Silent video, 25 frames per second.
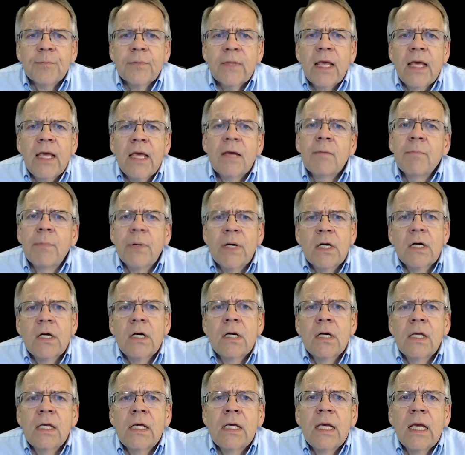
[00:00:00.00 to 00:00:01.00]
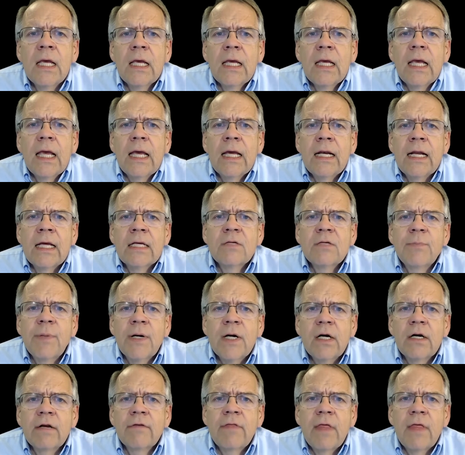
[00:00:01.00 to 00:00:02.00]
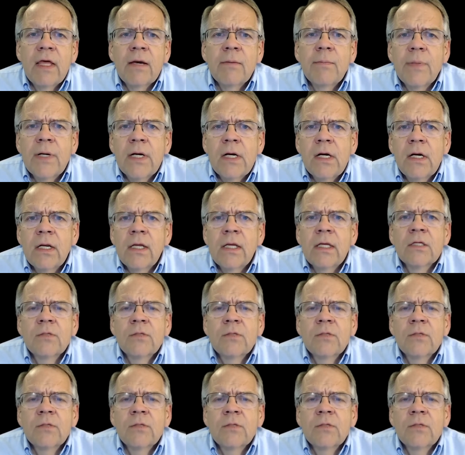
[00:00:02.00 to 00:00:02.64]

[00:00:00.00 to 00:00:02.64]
a party, and as part of that party,